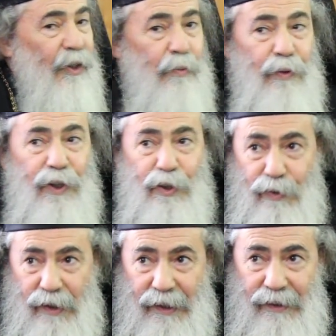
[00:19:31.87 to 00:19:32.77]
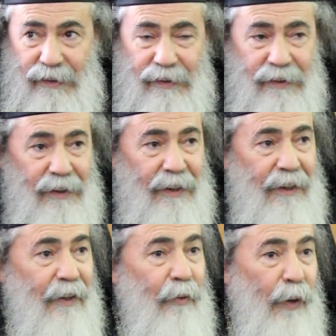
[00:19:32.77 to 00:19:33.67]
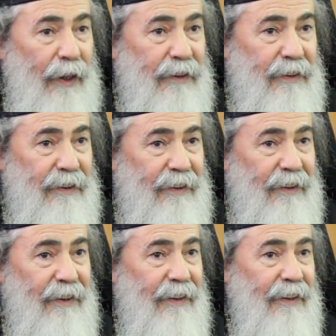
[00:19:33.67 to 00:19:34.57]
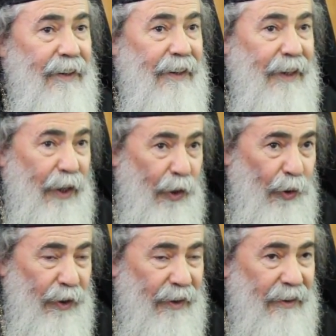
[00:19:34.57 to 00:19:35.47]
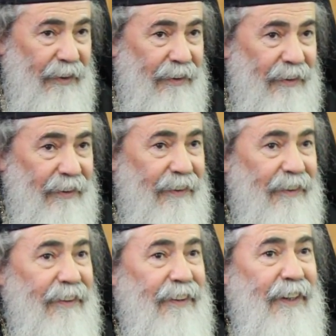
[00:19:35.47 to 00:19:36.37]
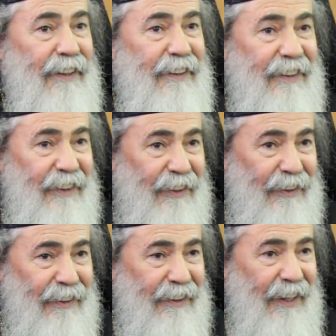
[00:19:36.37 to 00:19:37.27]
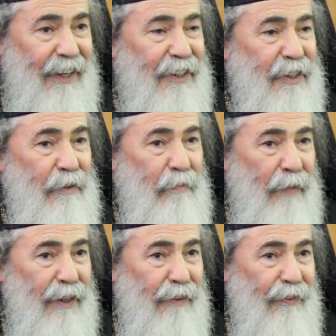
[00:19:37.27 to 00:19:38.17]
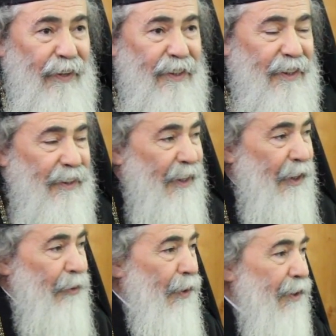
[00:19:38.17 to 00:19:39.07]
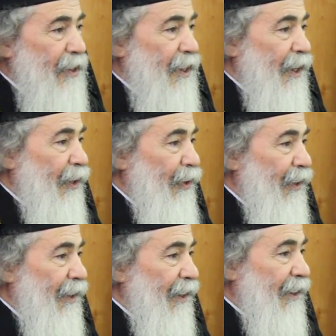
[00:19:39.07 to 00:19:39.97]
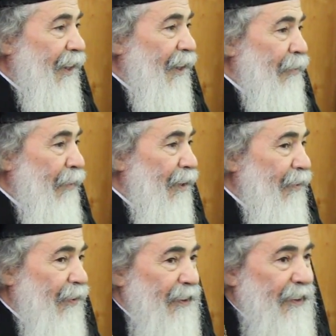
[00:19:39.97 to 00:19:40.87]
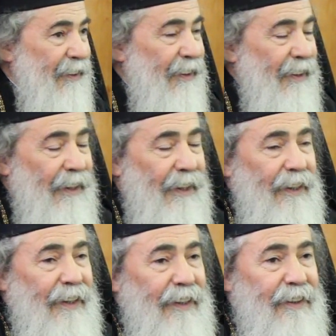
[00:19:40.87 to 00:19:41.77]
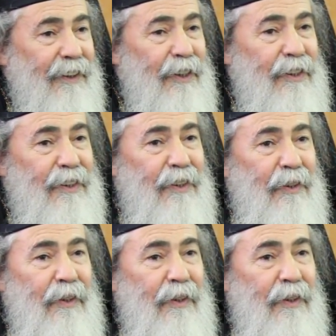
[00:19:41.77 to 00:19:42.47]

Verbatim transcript: their spiritual eyes, what the glory that Christ manifested. And what is the glory that Christ manifested? It is